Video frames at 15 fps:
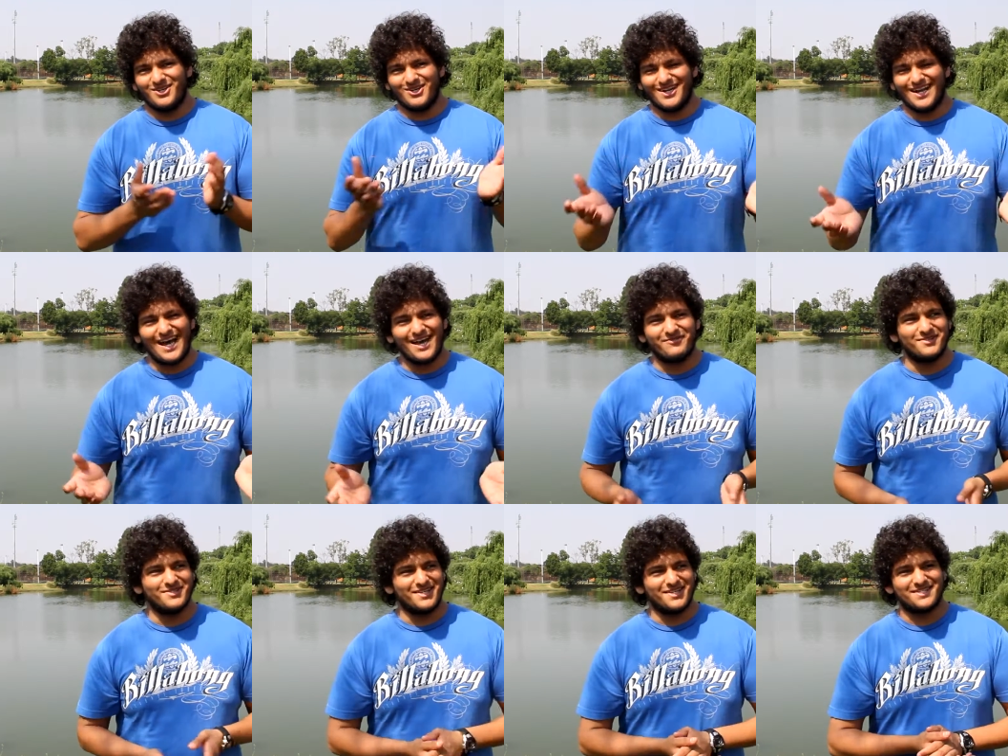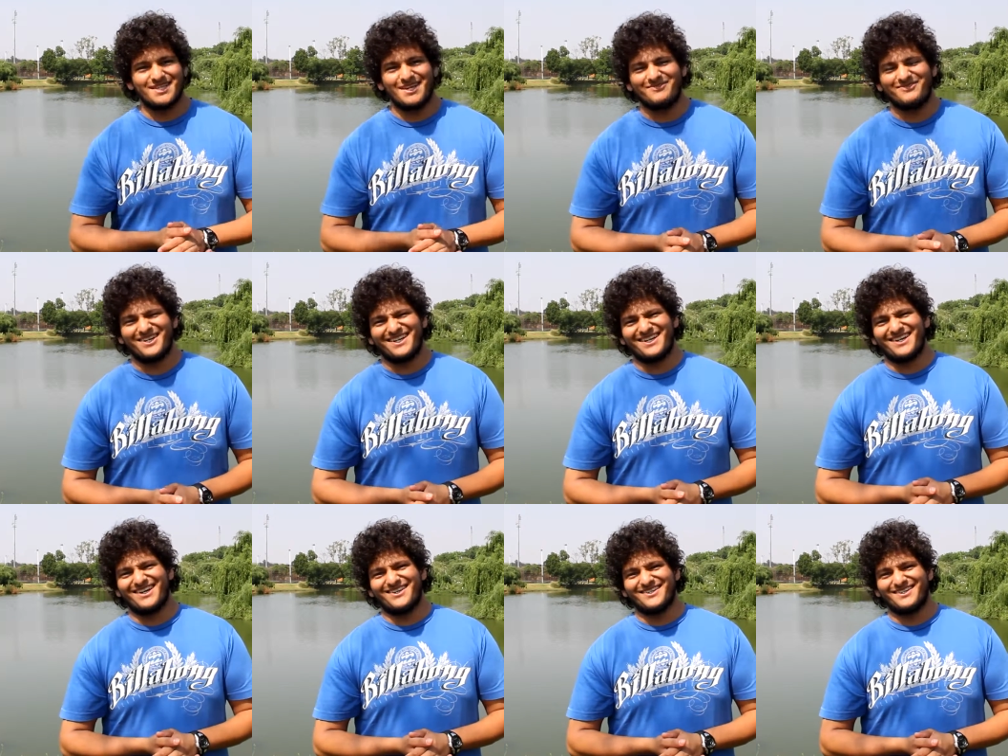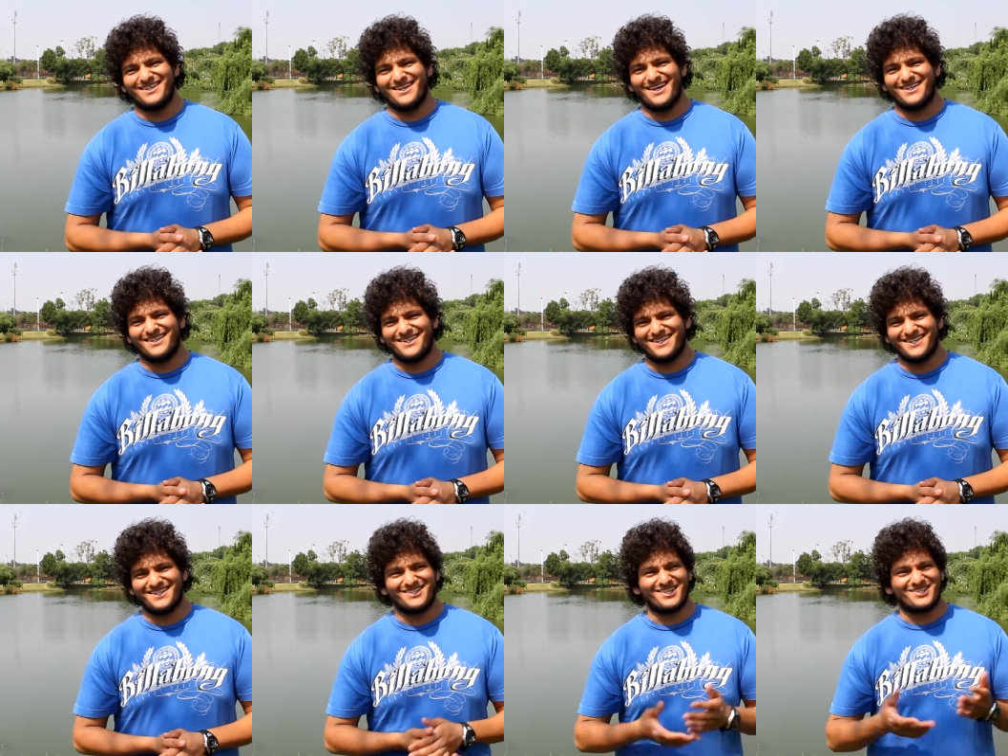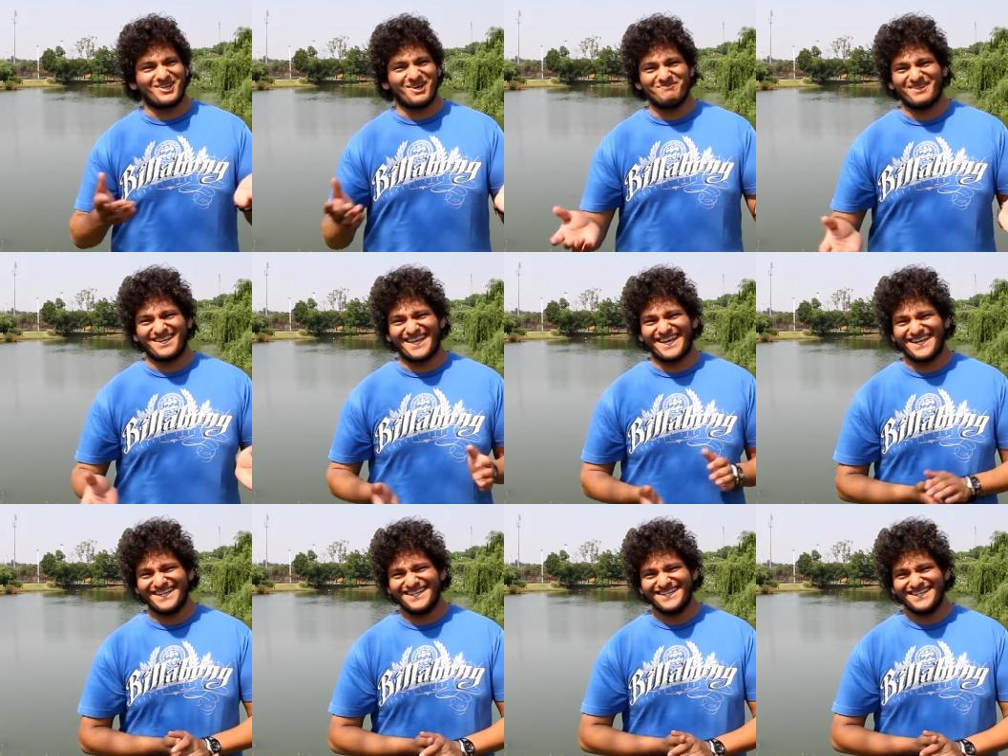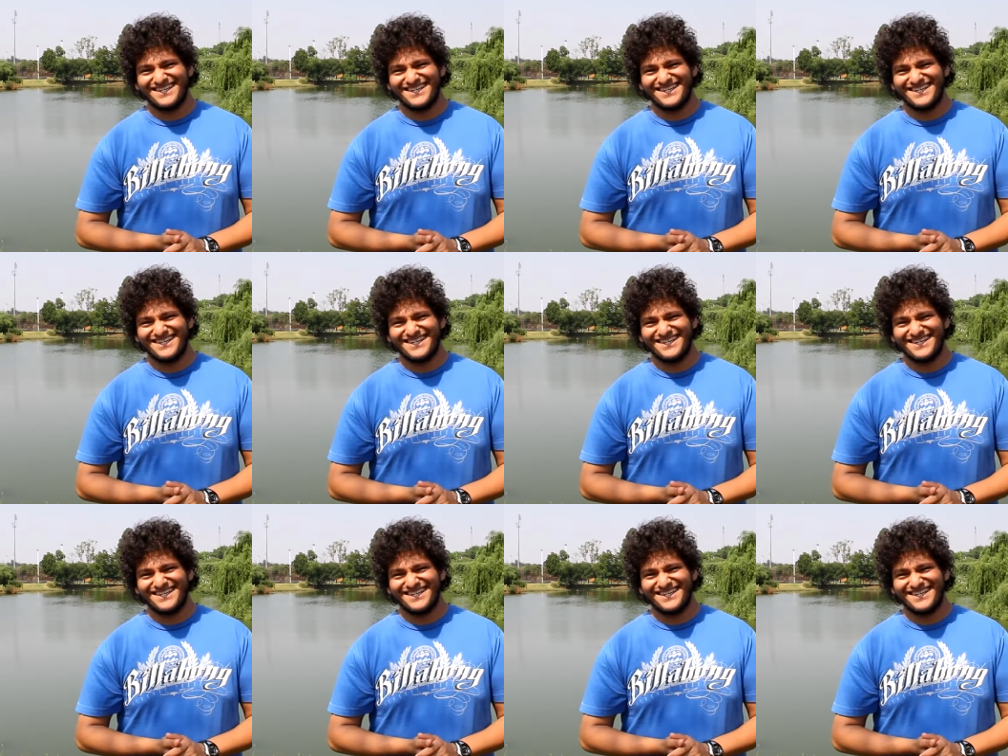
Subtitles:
life is tough right now, and it's complicated.